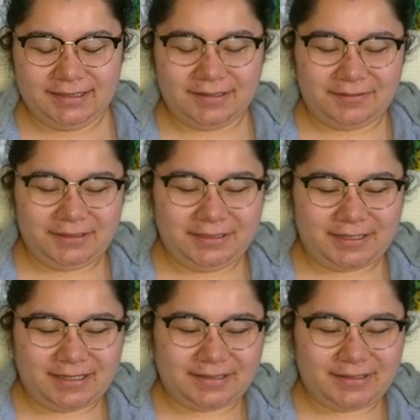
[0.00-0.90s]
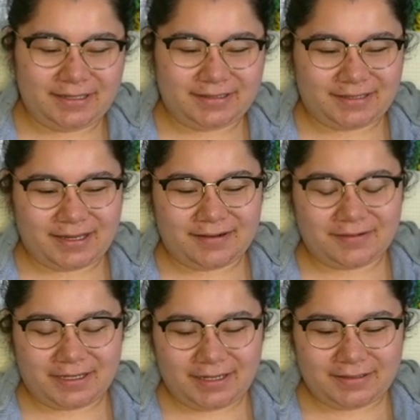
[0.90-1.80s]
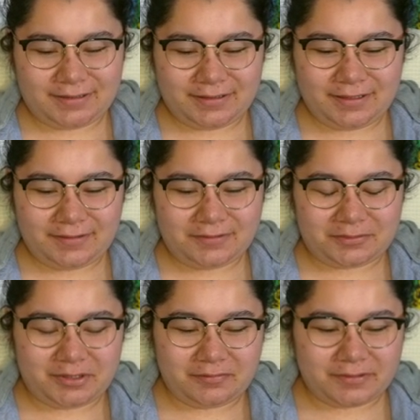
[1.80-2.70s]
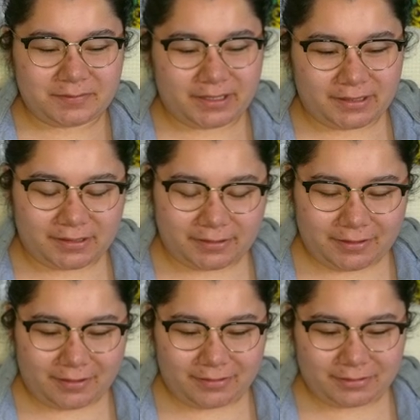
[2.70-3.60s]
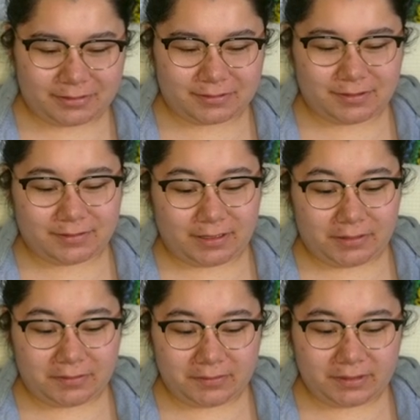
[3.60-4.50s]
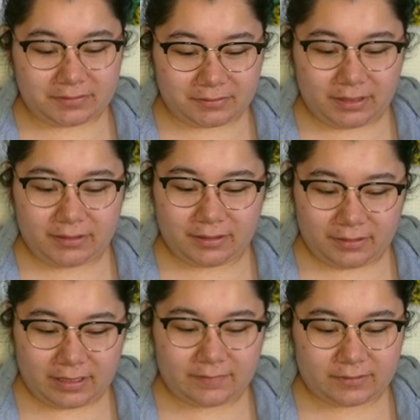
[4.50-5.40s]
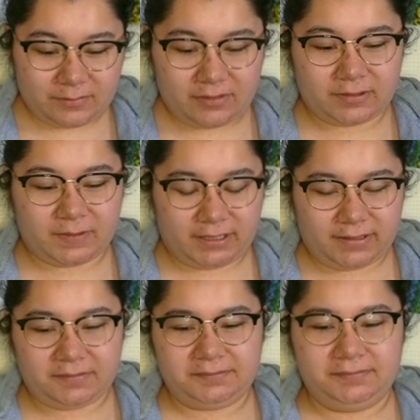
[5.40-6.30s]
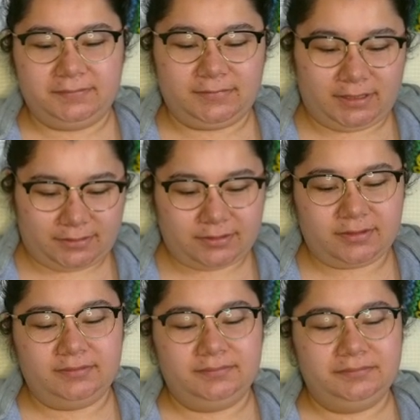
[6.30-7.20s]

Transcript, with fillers: The only doctor that said, okay, it's good that you don't smoke was my cardiologist. He's like, you know, that's great that you haven't smoked. I'm like, yep. Yes, sir.